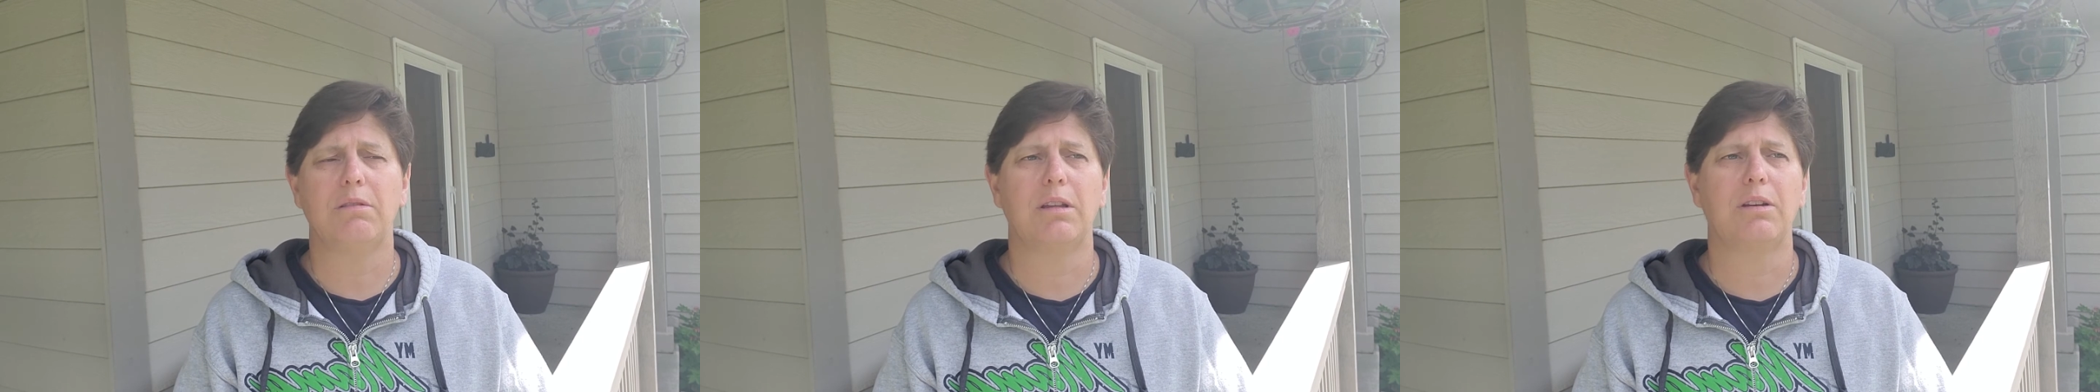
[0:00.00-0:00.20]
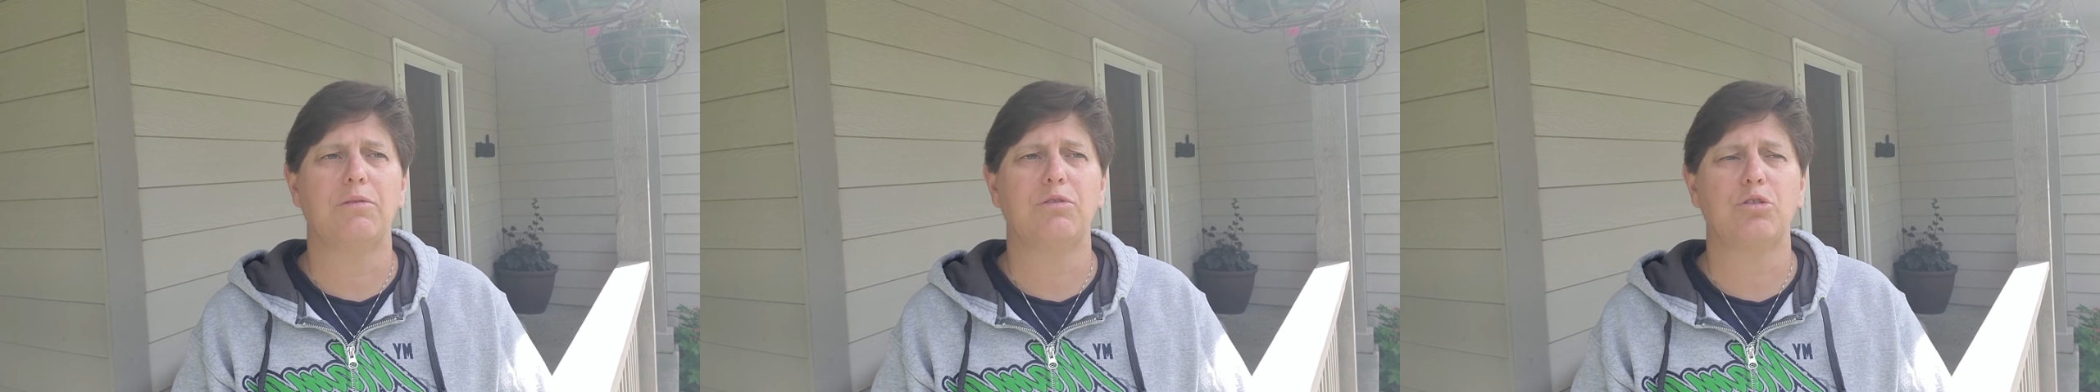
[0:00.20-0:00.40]

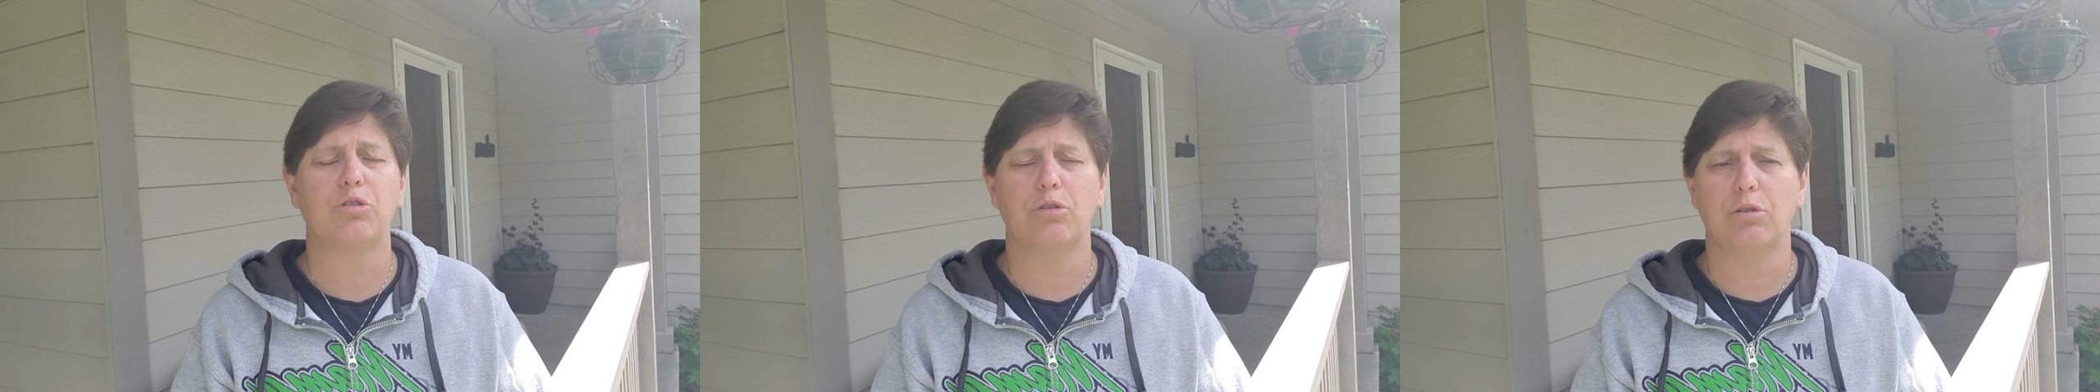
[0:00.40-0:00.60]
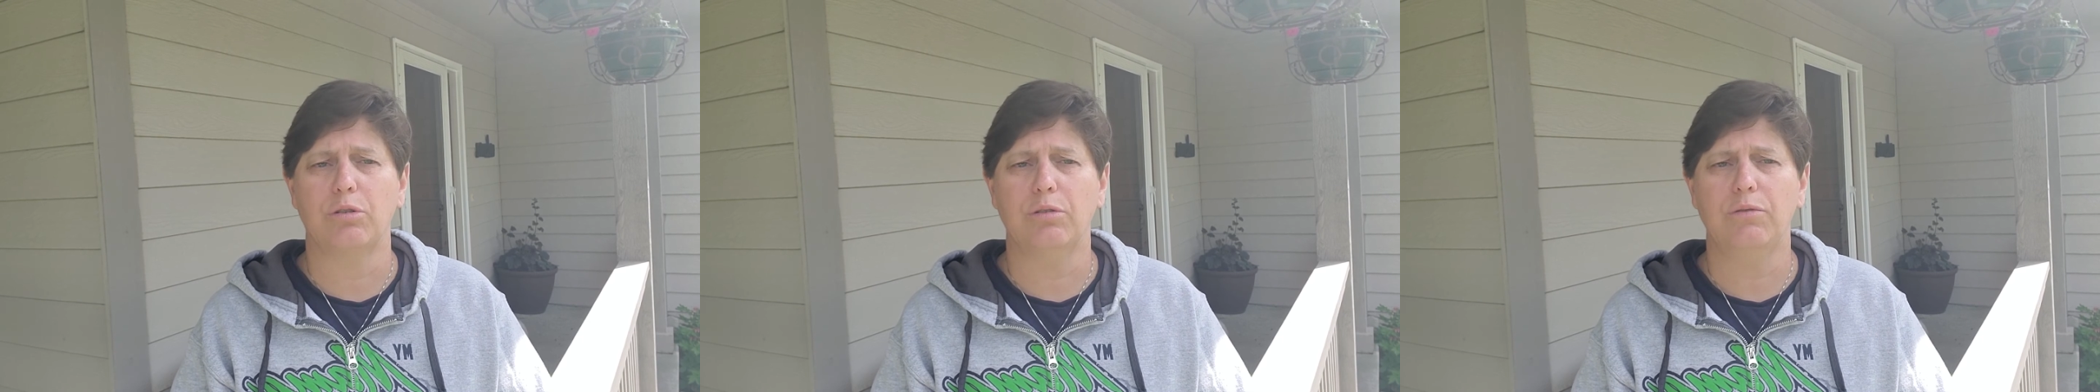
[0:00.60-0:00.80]
that have
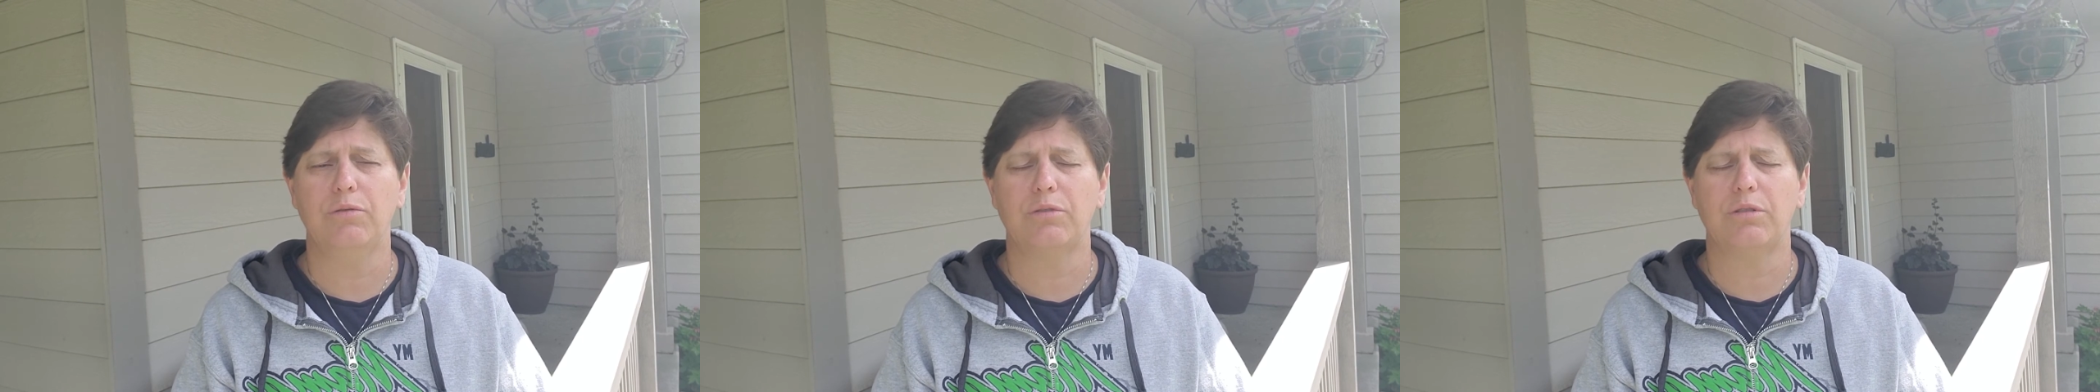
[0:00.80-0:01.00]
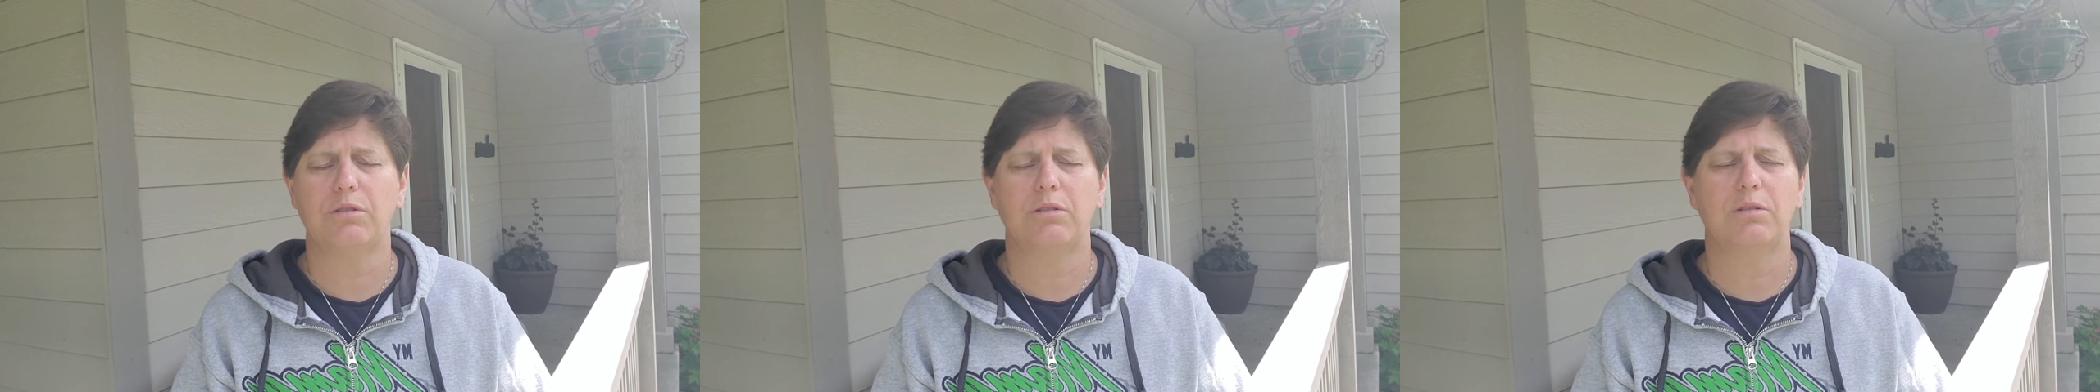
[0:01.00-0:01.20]

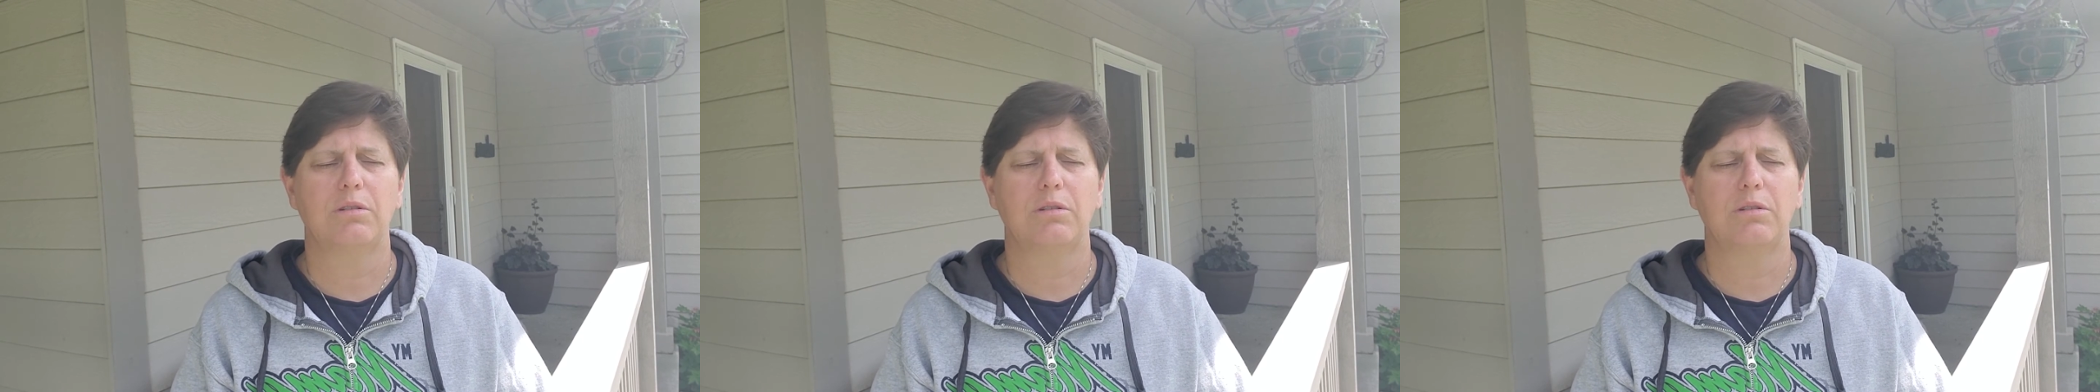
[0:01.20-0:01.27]
served